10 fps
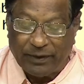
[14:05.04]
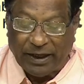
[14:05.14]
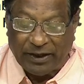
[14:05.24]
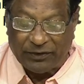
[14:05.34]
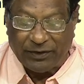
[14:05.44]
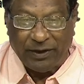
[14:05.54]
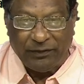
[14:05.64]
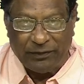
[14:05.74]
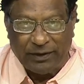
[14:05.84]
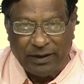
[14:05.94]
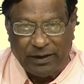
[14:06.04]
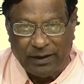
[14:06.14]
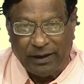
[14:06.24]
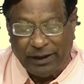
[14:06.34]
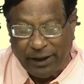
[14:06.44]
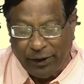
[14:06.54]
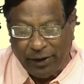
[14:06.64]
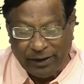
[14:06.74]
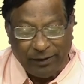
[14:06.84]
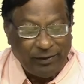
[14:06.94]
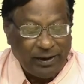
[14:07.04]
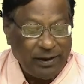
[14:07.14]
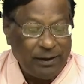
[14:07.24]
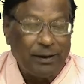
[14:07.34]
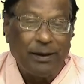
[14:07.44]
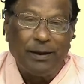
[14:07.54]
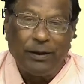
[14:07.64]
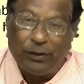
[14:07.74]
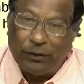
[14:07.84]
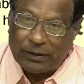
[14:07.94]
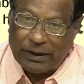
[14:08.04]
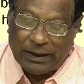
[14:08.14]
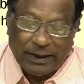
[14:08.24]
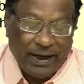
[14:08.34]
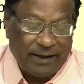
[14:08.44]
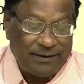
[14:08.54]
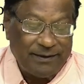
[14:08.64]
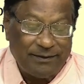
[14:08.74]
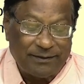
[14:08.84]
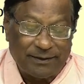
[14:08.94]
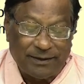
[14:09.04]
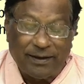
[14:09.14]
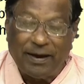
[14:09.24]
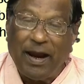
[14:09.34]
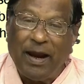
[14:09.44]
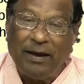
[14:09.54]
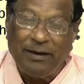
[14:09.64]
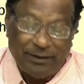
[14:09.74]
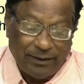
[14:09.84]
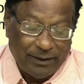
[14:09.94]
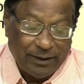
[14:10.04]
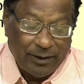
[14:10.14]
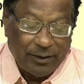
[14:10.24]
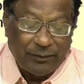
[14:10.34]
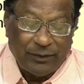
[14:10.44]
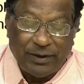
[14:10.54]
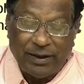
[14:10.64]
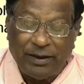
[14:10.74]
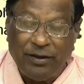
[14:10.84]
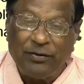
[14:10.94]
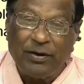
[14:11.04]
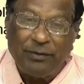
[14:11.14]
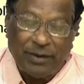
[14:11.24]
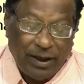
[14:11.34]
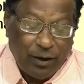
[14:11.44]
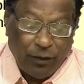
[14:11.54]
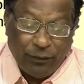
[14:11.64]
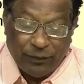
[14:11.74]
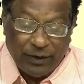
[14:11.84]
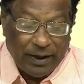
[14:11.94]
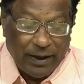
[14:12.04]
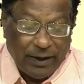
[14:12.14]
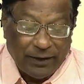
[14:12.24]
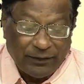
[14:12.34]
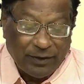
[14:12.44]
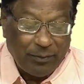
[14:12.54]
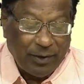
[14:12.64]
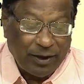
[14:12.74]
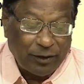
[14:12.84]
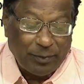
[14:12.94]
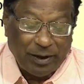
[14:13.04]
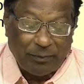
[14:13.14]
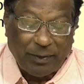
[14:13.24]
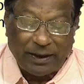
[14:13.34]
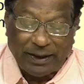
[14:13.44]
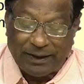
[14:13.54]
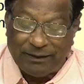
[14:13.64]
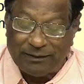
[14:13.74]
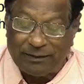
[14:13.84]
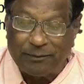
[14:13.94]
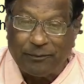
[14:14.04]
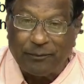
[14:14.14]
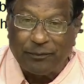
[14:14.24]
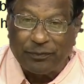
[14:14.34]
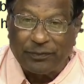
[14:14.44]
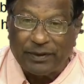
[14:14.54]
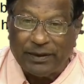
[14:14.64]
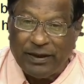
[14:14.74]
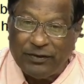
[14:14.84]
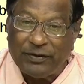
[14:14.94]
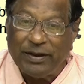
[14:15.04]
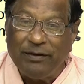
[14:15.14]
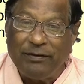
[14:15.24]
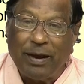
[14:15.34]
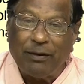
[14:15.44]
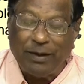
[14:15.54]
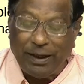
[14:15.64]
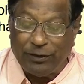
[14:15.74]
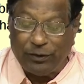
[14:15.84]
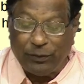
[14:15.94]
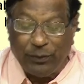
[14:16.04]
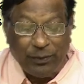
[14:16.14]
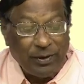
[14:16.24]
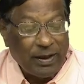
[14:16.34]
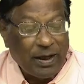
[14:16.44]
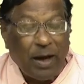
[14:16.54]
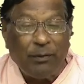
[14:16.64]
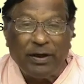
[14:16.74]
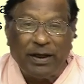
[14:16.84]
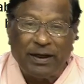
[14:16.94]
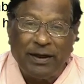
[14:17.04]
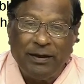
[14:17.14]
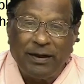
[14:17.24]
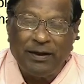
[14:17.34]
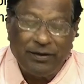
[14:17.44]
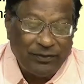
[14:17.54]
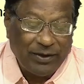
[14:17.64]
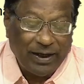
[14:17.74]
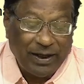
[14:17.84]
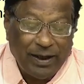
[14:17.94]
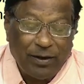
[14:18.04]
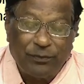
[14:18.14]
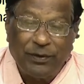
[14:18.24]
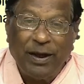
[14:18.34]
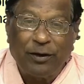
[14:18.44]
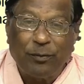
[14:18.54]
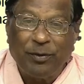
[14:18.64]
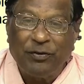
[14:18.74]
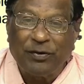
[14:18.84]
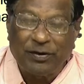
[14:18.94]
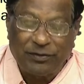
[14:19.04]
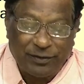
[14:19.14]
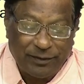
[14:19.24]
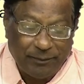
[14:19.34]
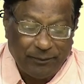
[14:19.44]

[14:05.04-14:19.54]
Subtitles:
X-rays, radioactivity, nuclear reactions, and the discovery of subatomic particles. These things have led to our current understanding of the atomic structure.